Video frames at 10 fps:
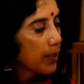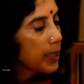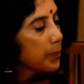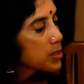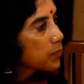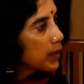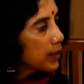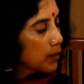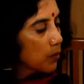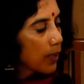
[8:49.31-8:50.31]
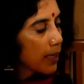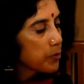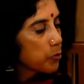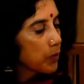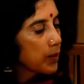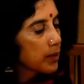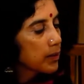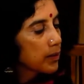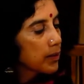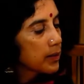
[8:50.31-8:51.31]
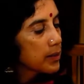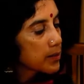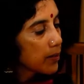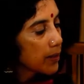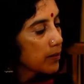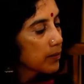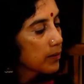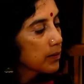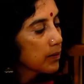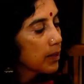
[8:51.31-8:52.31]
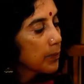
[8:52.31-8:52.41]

He must wonder what I'm doing here in this rain.